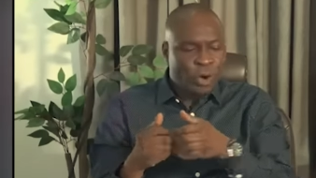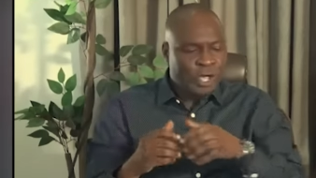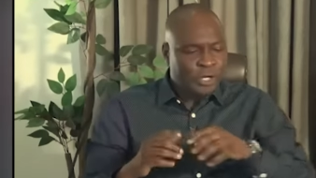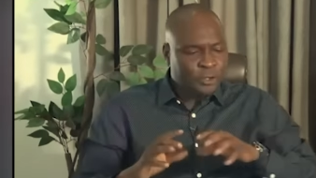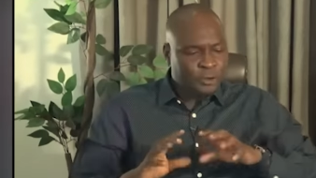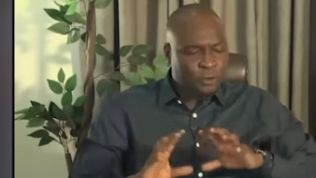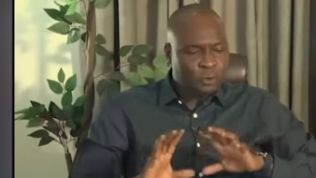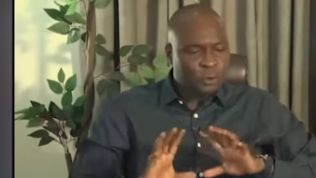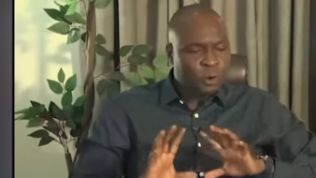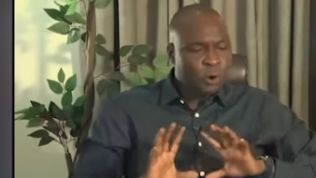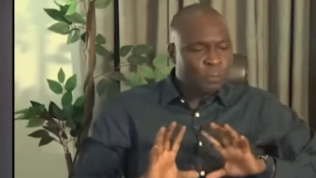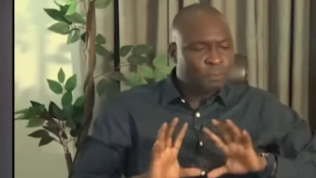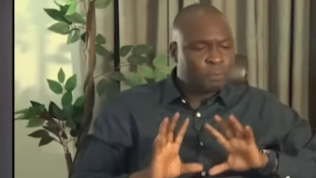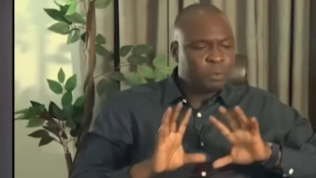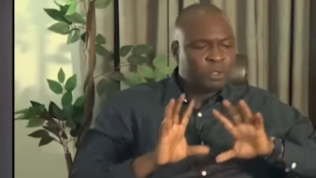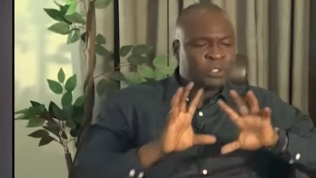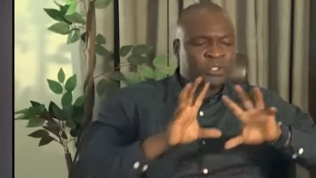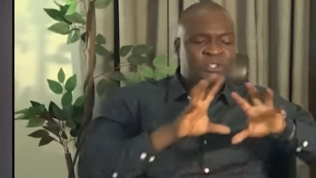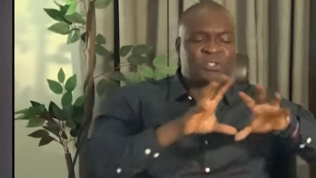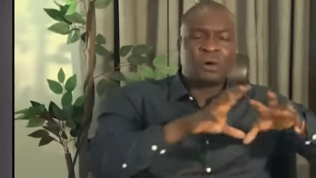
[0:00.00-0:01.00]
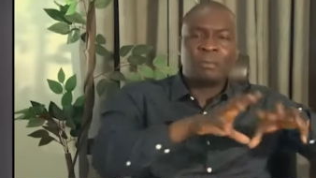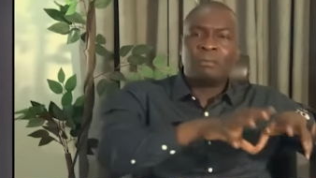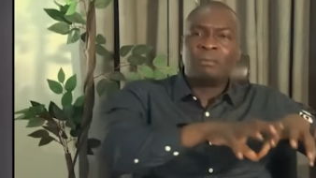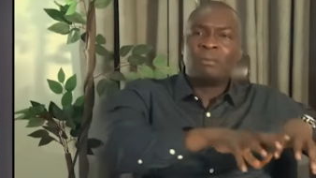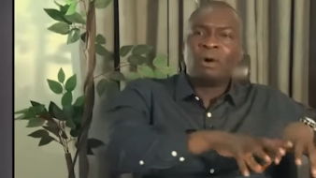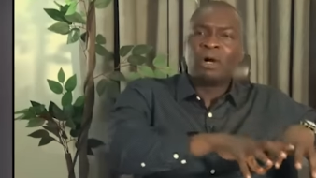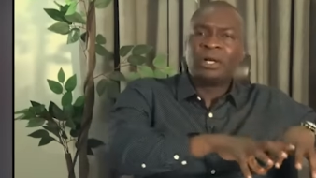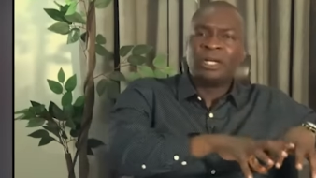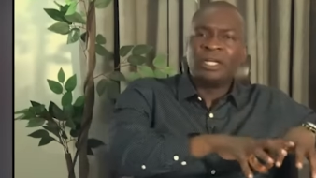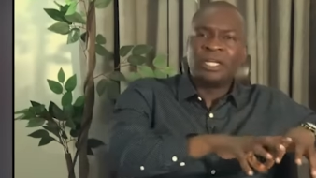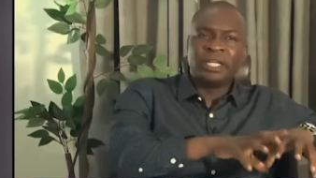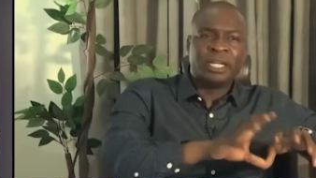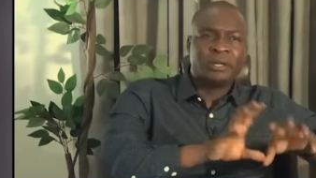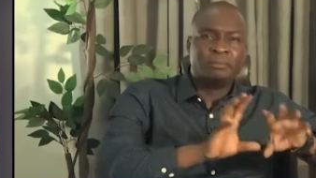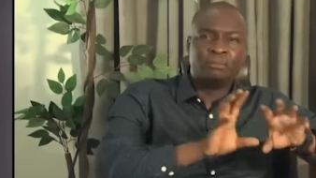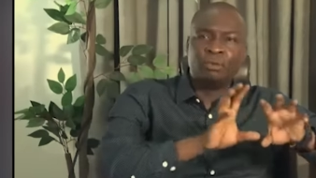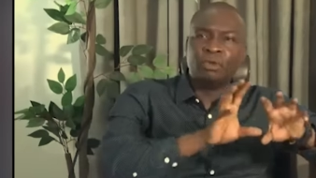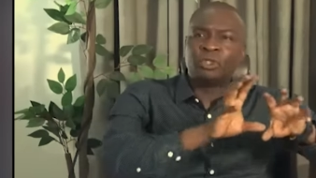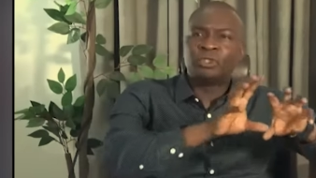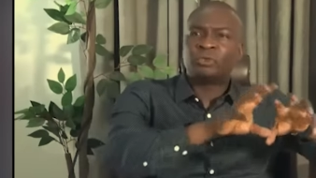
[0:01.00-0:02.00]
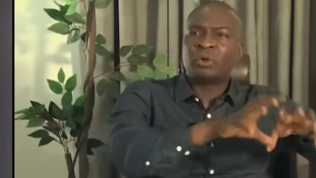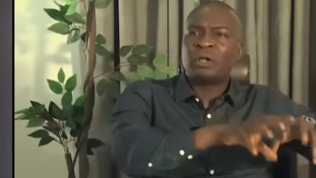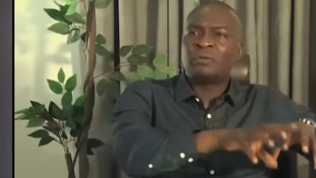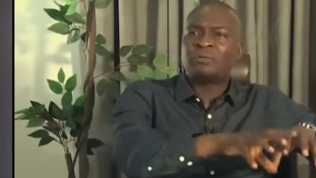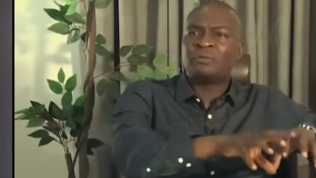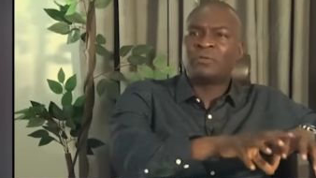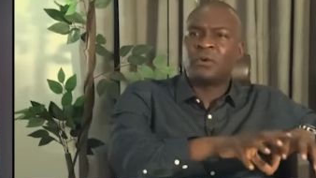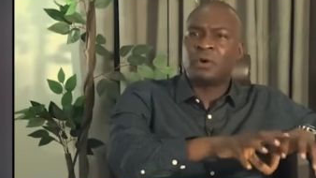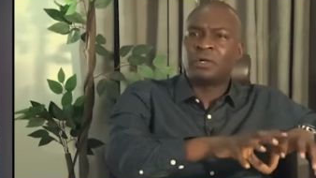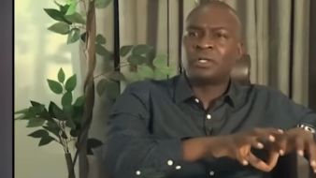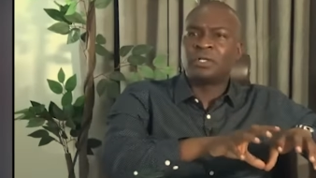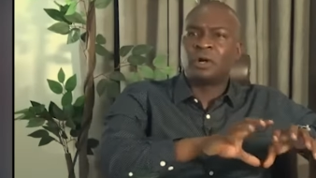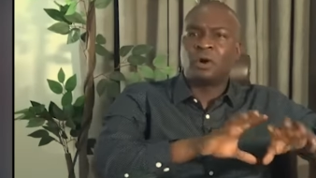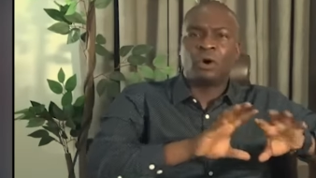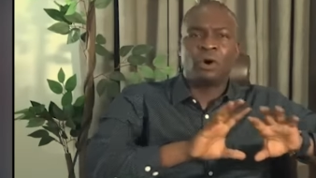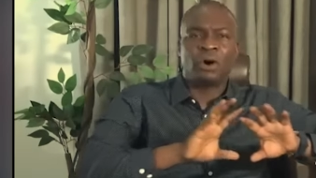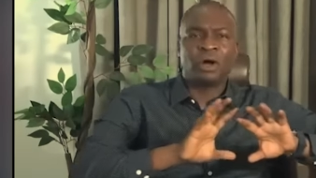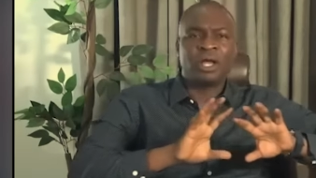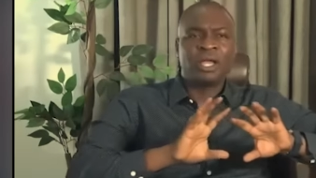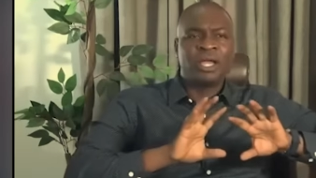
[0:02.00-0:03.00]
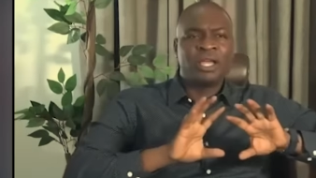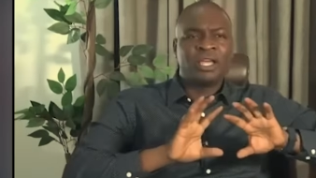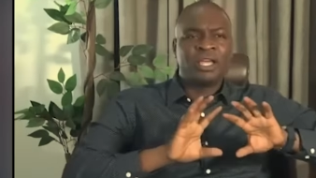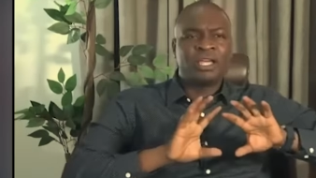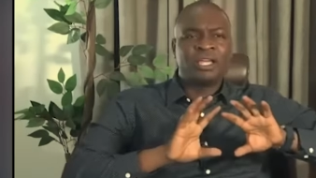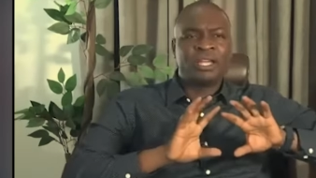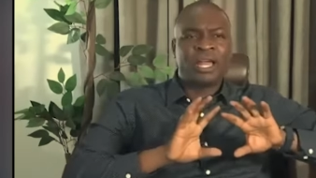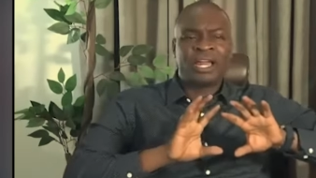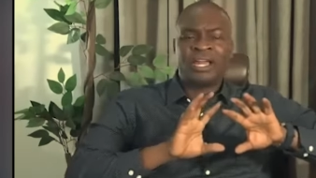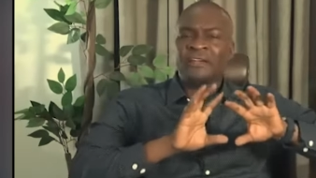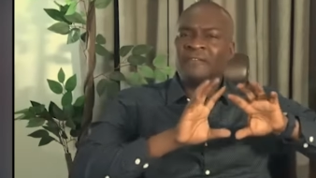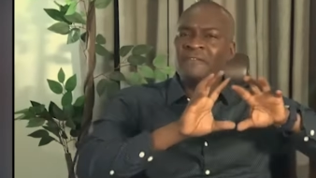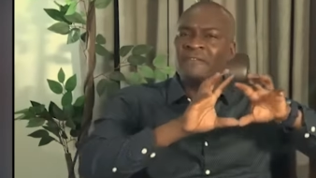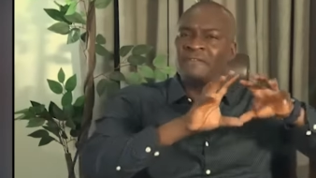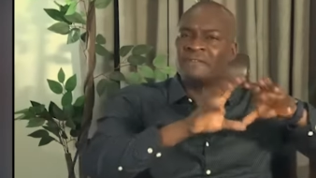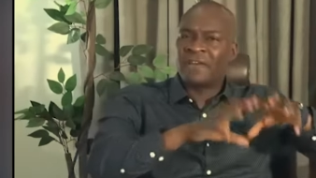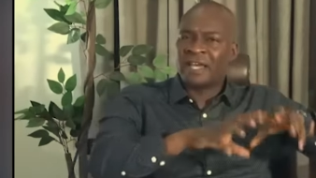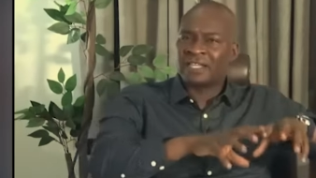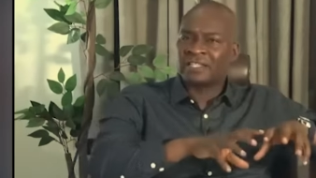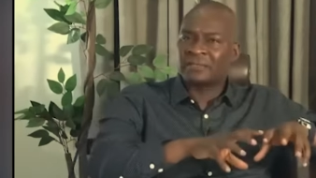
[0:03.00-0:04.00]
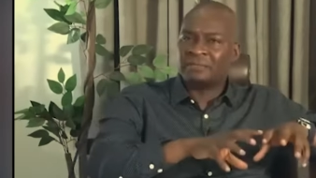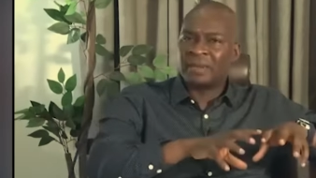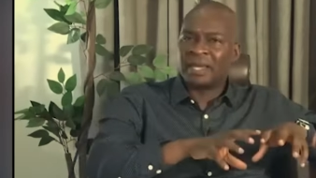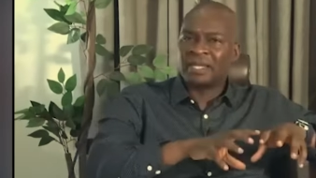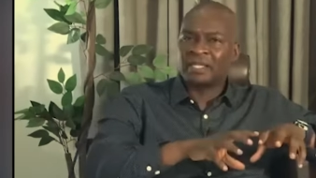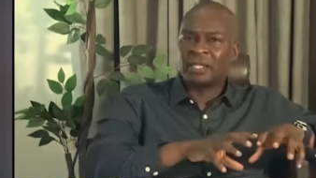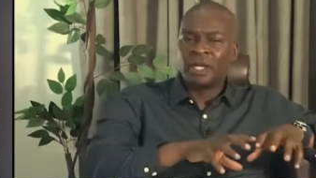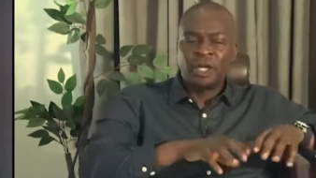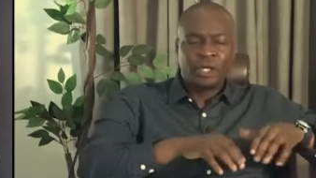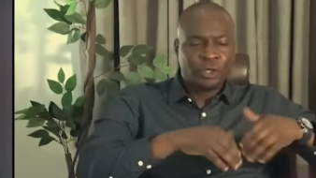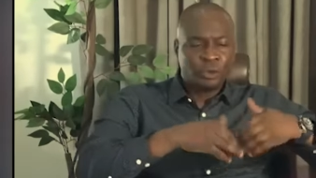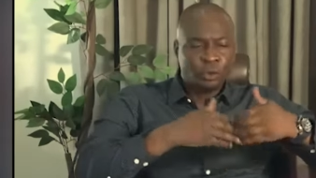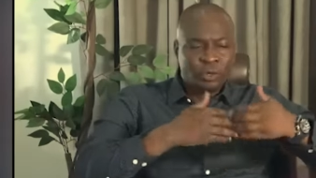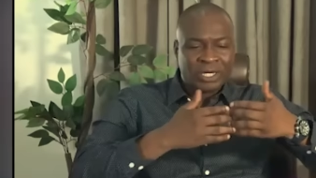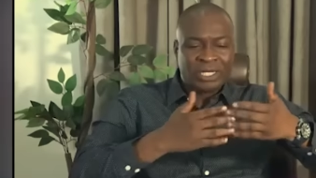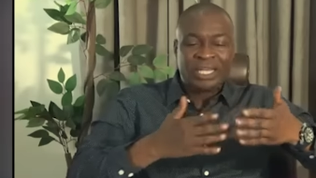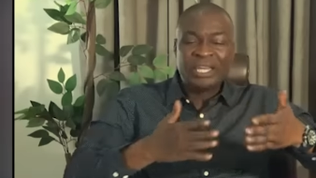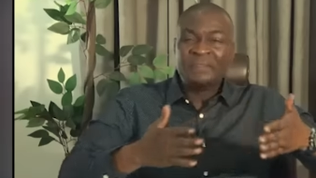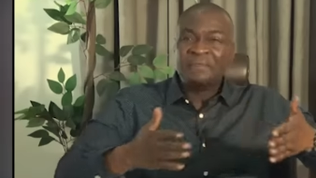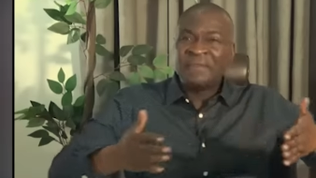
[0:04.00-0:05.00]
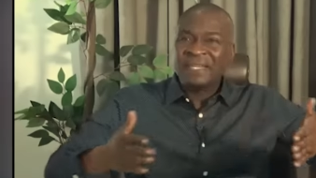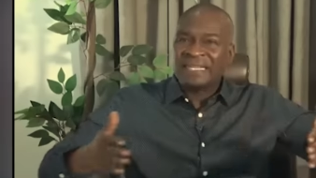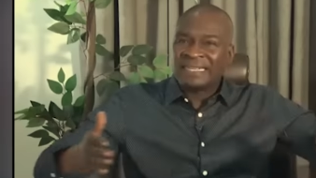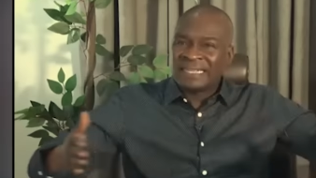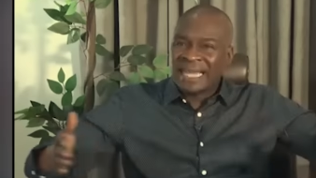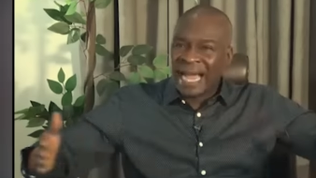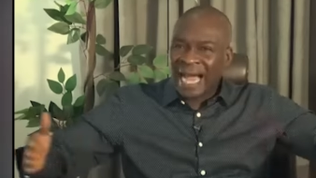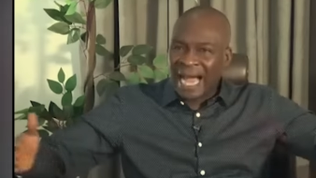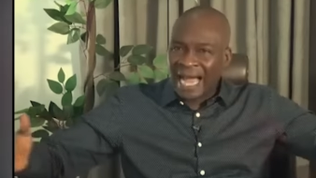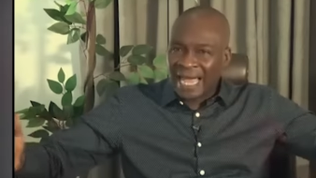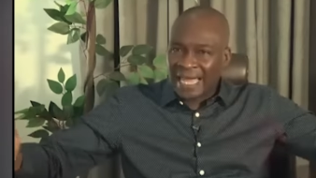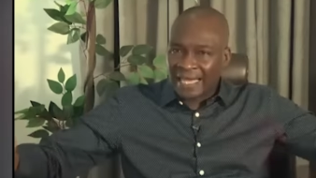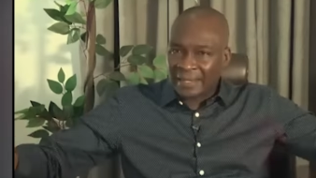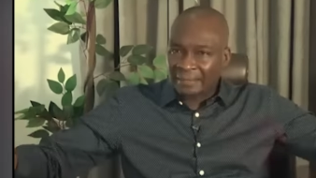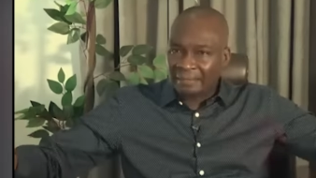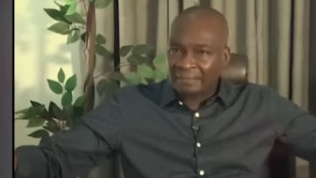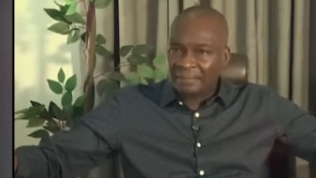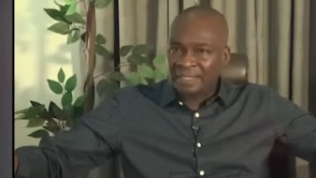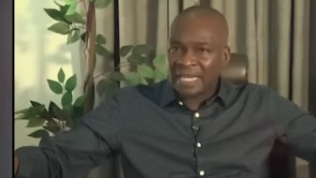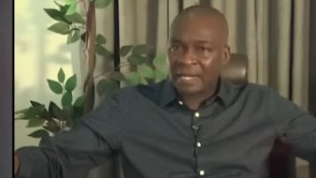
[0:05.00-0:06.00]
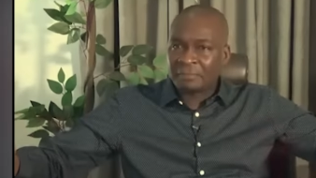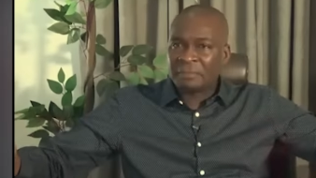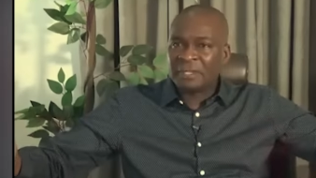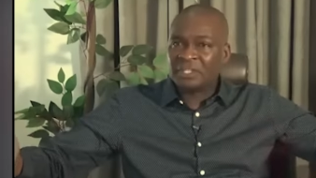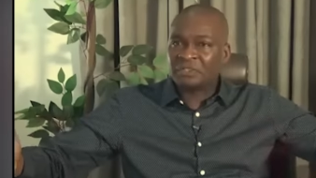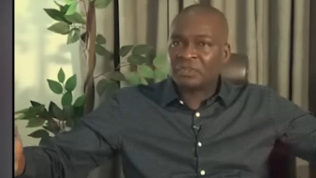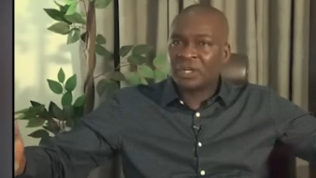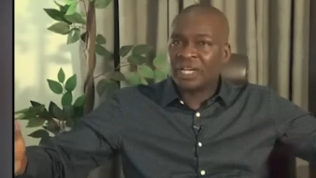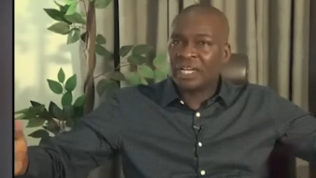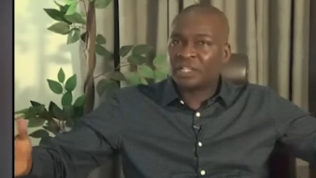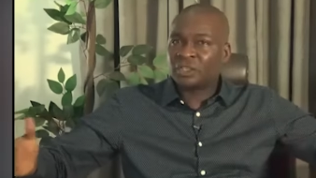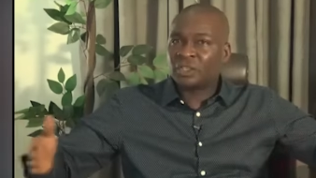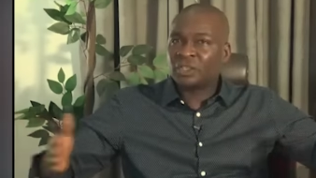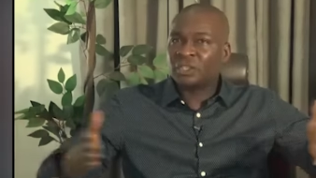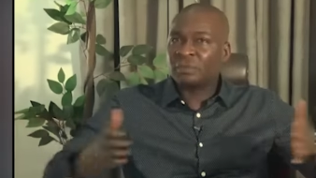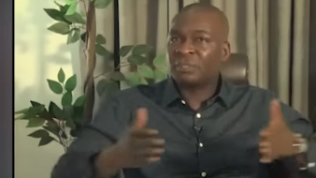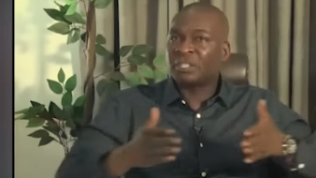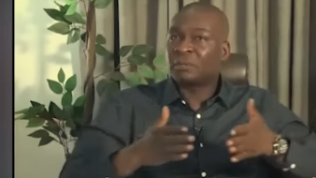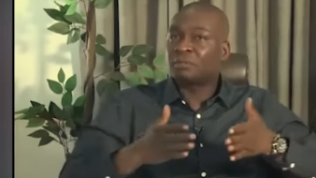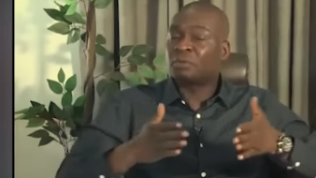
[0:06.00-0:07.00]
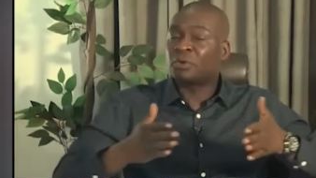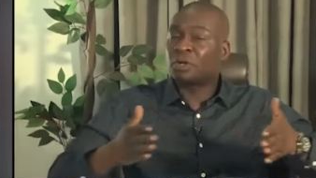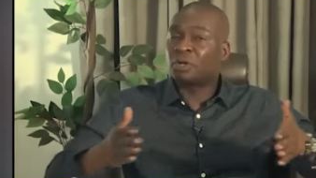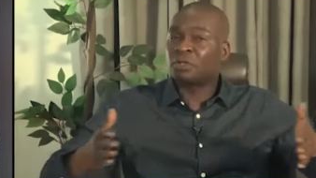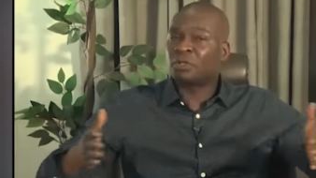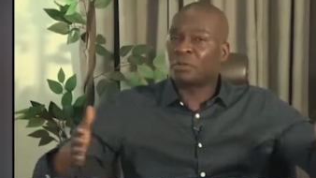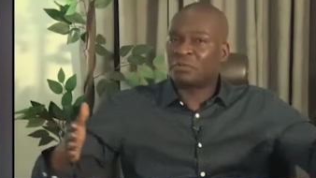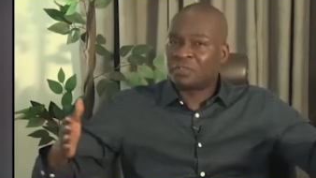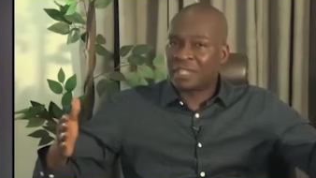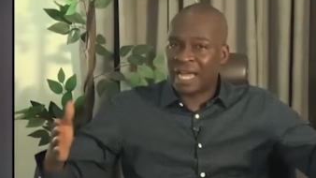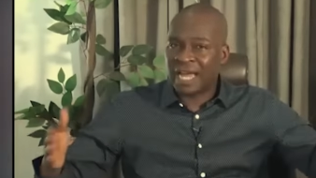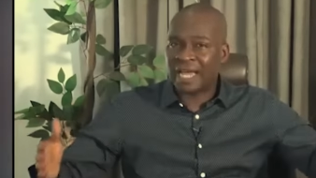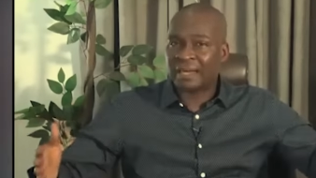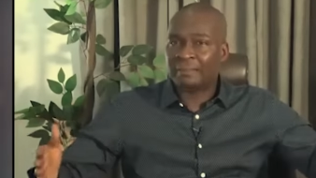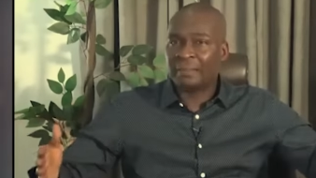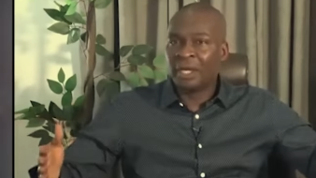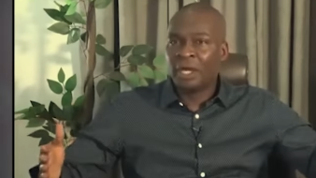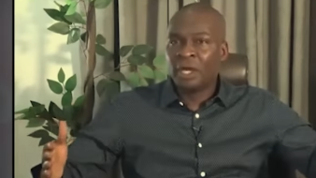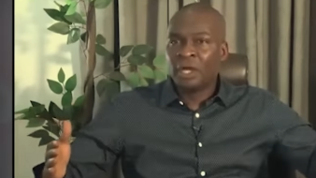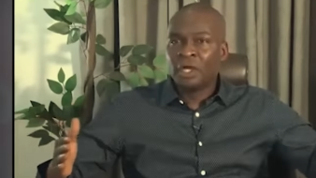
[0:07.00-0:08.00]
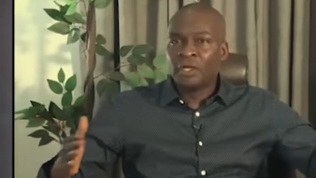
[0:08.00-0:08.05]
When you put some money in a mutual fund or in an investment, you give it time. That means relationship is a product of time.